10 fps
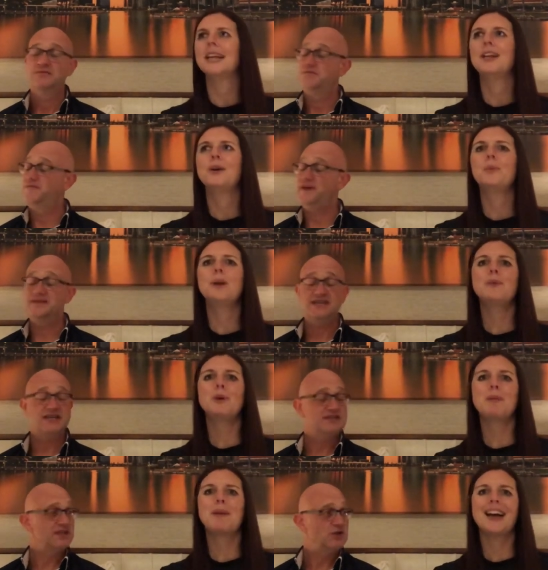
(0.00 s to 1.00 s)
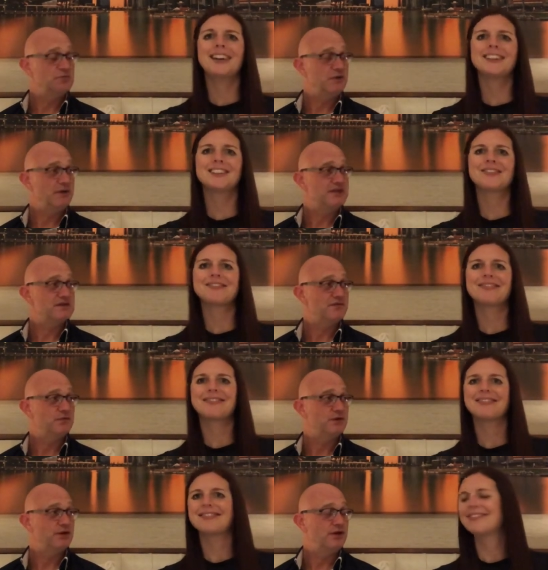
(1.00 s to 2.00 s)
Speaker 1: Fantastic couple of weeks off
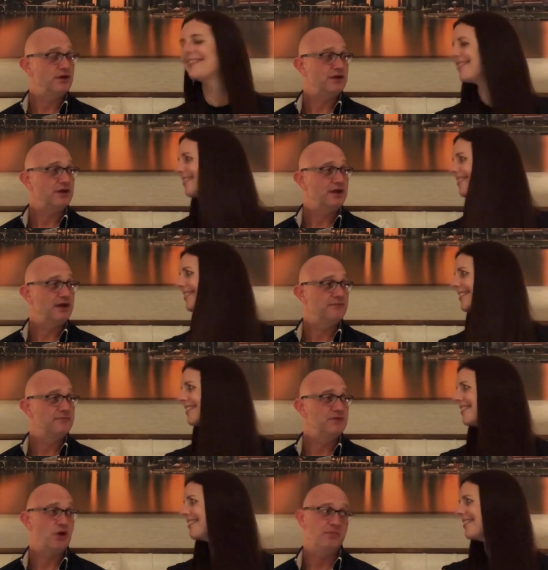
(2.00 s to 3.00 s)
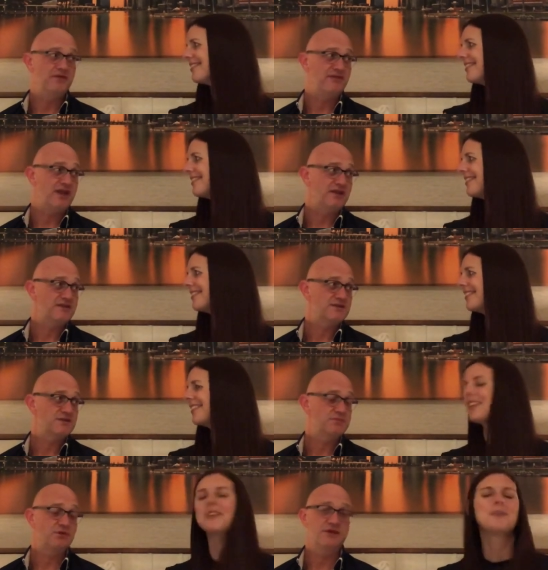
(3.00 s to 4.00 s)
work. Um, not been
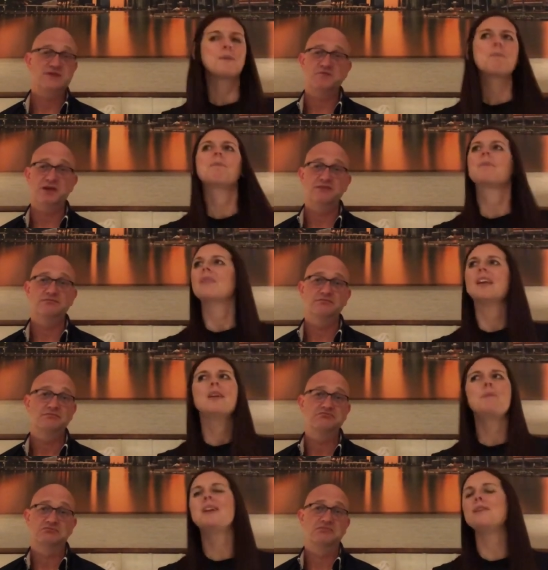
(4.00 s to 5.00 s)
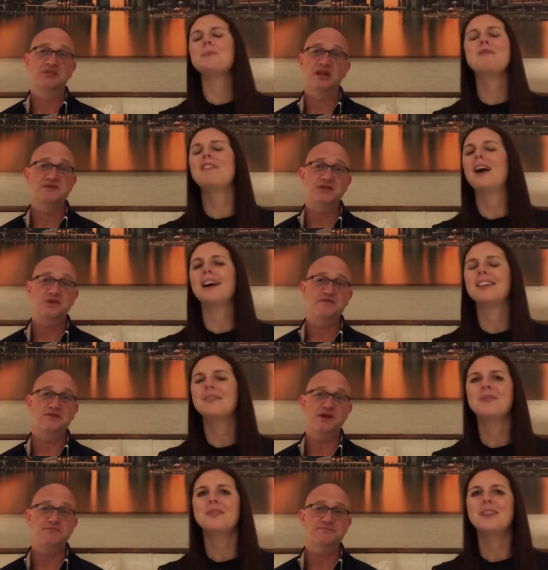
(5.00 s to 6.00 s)
Vegas, but it's been
Speaker 2: but it's been close fine. enough,
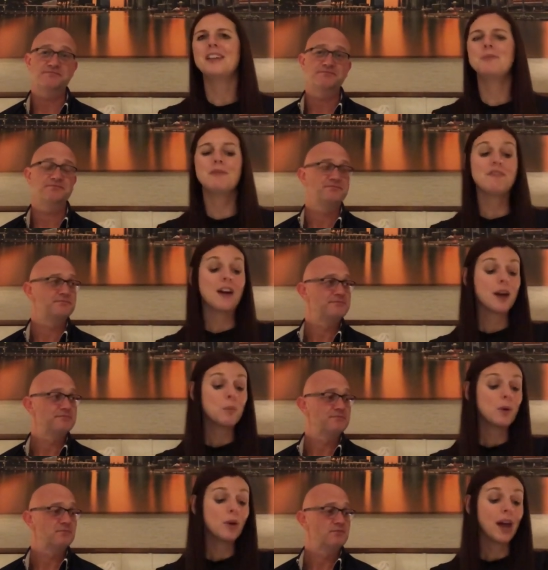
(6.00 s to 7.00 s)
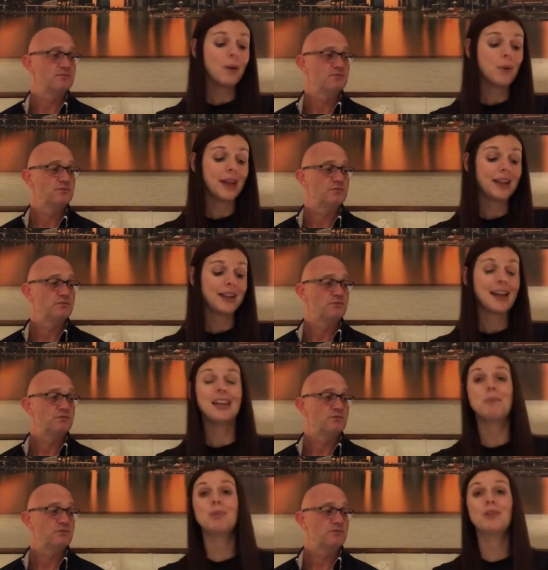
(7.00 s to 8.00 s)
right? It's been fine. We'll go in
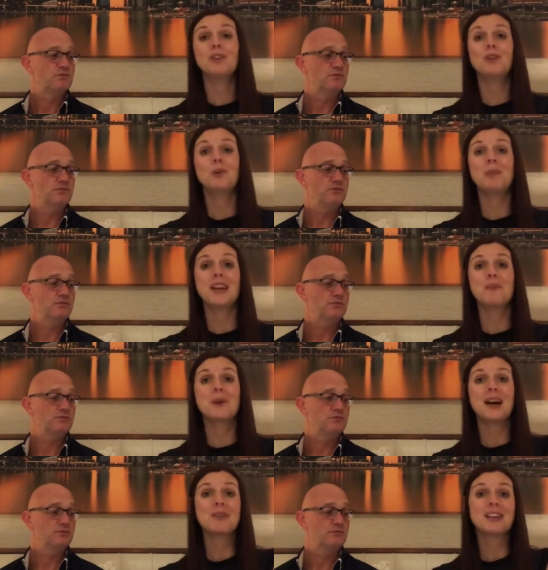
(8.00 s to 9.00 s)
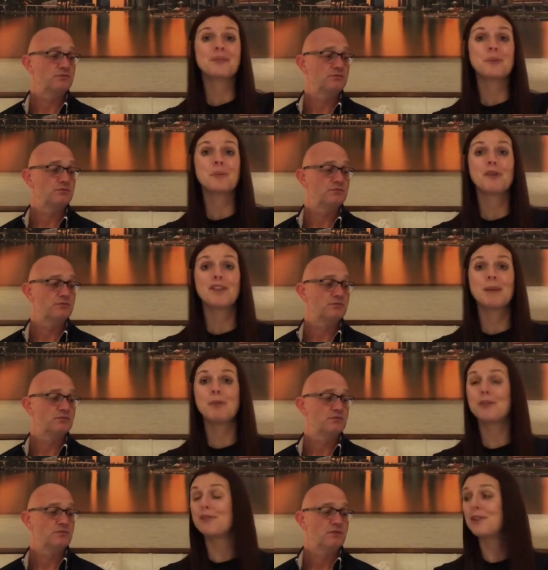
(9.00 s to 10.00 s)
April, all mm. being well. That's when we're
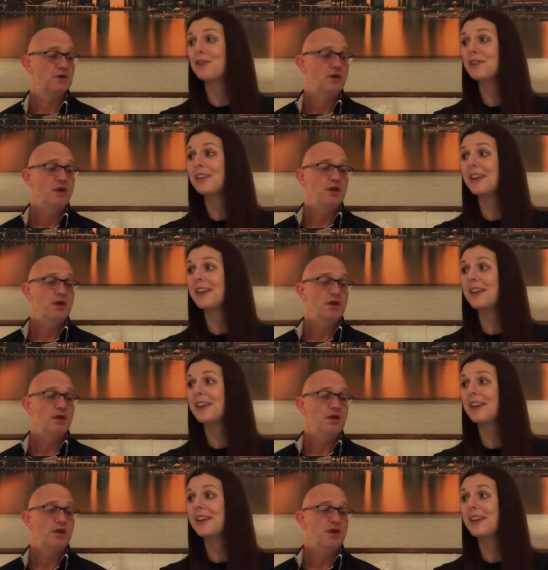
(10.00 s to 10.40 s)
rebooked for. So